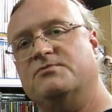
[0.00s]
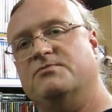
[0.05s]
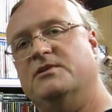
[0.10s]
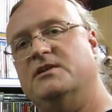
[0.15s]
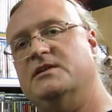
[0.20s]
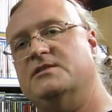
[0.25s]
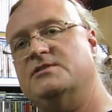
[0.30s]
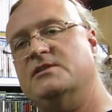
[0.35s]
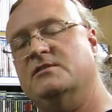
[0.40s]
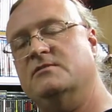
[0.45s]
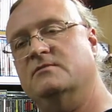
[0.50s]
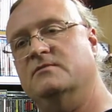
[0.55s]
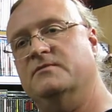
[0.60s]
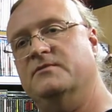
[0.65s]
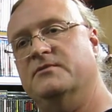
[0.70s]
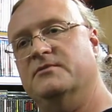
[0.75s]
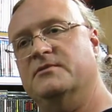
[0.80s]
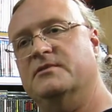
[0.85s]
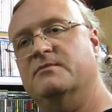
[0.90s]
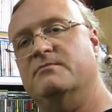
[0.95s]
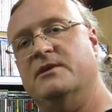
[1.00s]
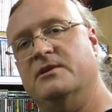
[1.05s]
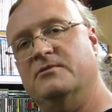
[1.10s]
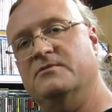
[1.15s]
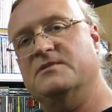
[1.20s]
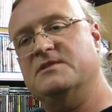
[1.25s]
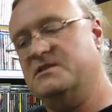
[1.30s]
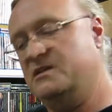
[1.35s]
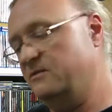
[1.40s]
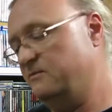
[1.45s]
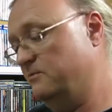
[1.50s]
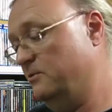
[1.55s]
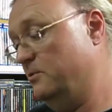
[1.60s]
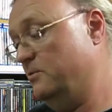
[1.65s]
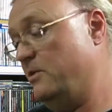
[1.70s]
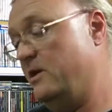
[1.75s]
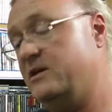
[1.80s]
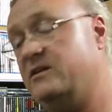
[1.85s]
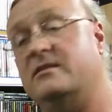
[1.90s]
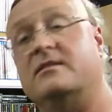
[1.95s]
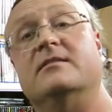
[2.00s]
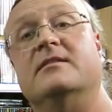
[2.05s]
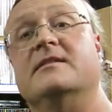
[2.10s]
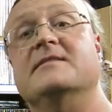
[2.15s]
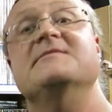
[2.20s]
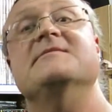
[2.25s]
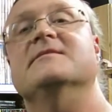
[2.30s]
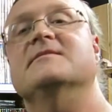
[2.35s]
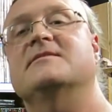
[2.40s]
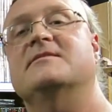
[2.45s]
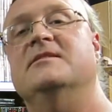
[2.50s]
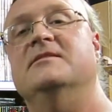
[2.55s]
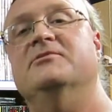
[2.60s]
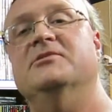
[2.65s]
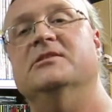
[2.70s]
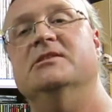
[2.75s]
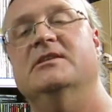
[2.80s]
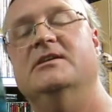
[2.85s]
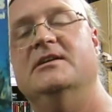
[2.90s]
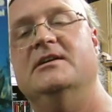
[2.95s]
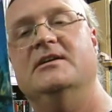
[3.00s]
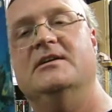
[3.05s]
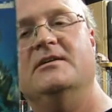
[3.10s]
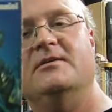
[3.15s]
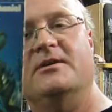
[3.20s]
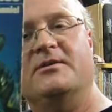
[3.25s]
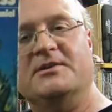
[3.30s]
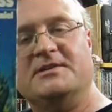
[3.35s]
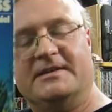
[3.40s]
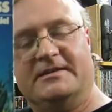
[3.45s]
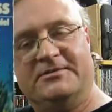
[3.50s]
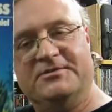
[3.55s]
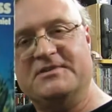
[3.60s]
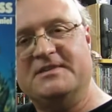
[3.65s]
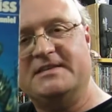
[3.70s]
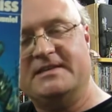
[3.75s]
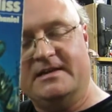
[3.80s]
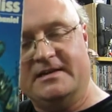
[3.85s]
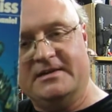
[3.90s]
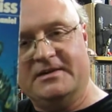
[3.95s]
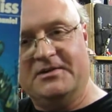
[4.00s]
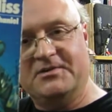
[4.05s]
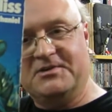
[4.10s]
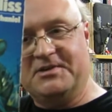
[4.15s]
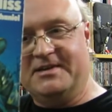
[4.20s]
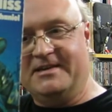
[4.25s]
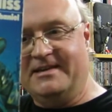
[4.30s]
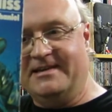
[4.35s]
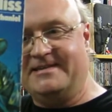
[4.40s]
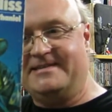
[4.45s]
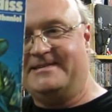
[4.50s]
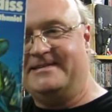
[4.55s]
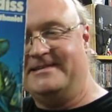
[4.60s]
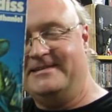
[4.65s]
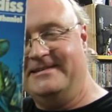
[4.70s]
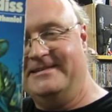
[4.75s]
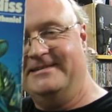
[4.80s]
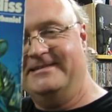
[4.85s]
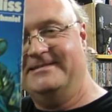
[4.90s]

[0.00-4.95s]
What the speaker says: my channel for the metal stuff will recognise this cover, because I couldn't say no to this.